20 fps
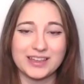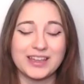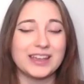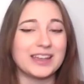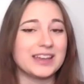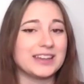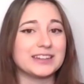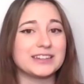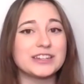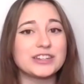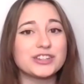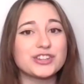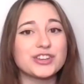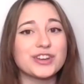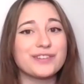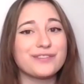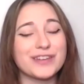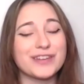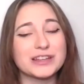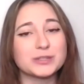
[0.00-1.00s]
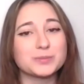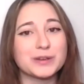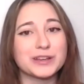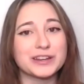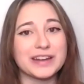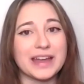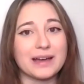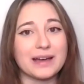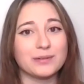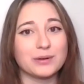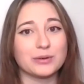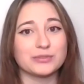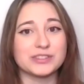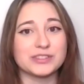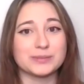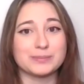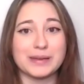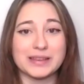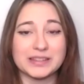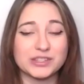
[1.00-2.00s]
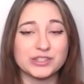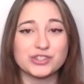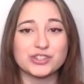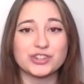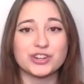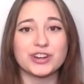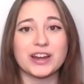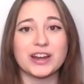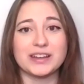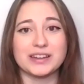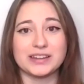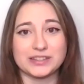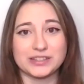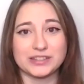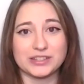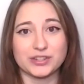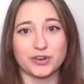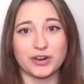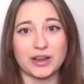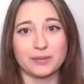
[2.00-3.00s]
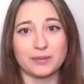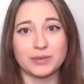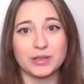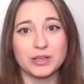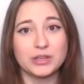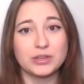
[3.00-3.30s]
In addition, Facebook now owns Messenger and Instagram,